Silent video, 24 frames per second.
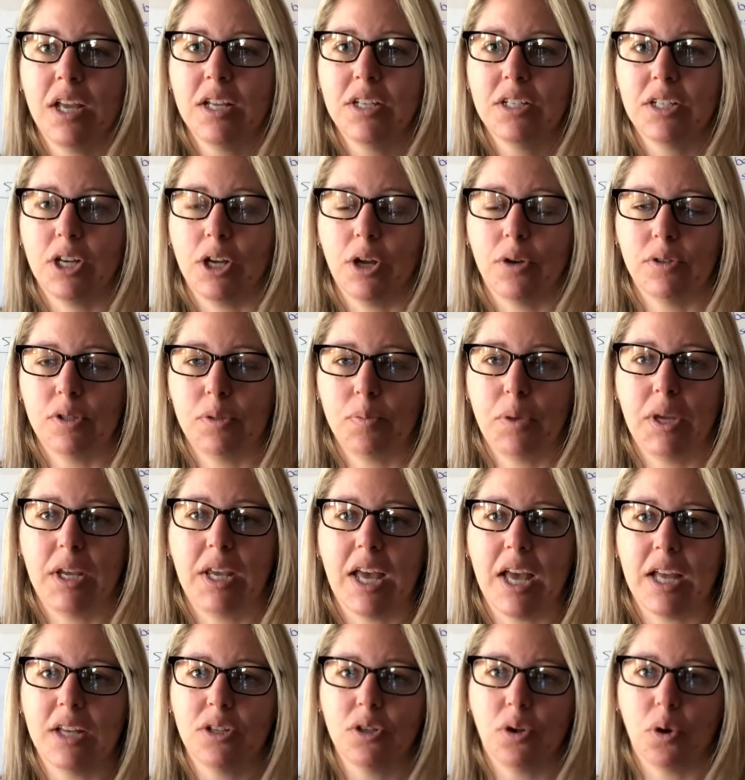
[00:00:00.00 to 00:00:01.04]
to go speak
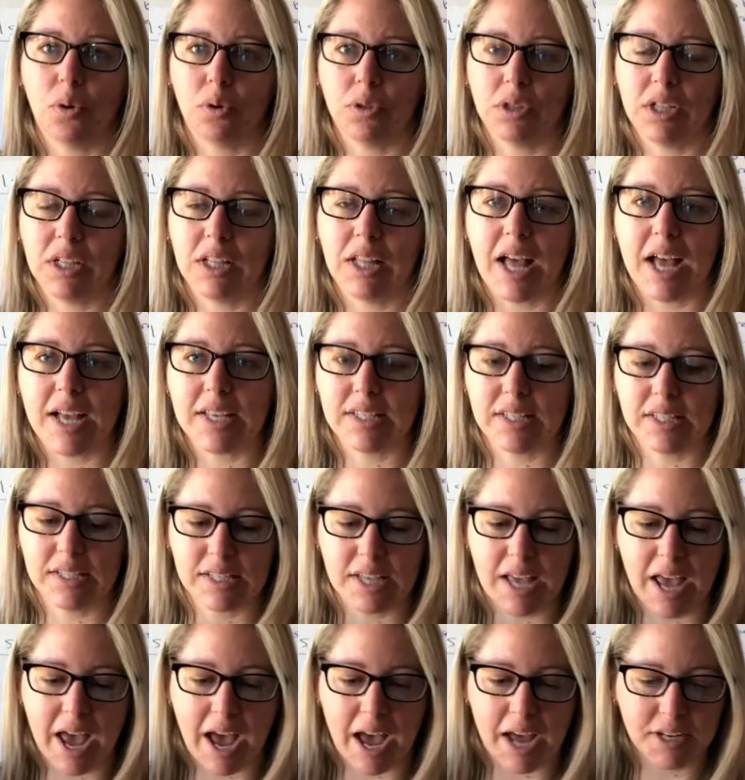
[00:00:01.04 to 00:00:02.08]
at, to hold classes
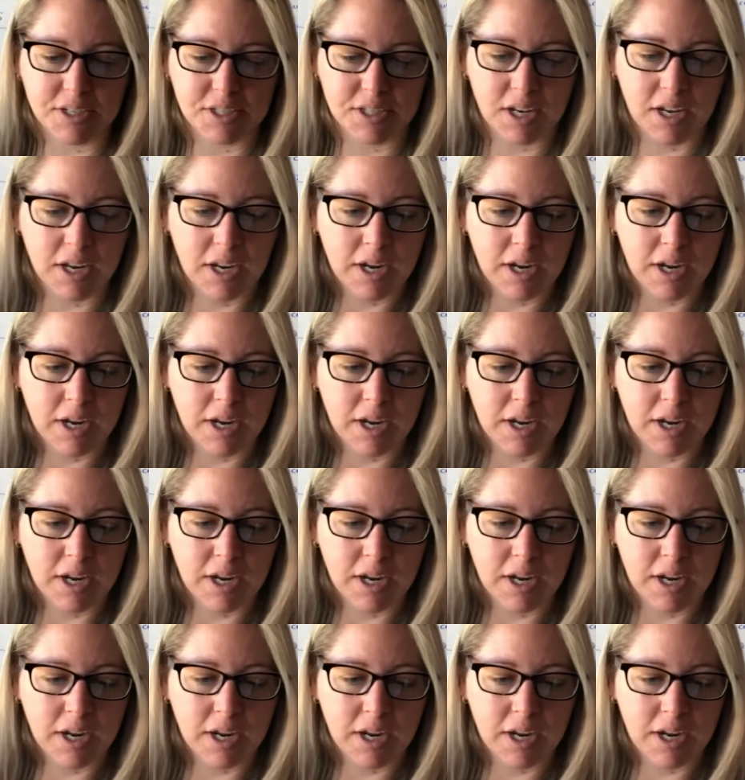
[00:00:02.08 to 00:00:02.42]
at?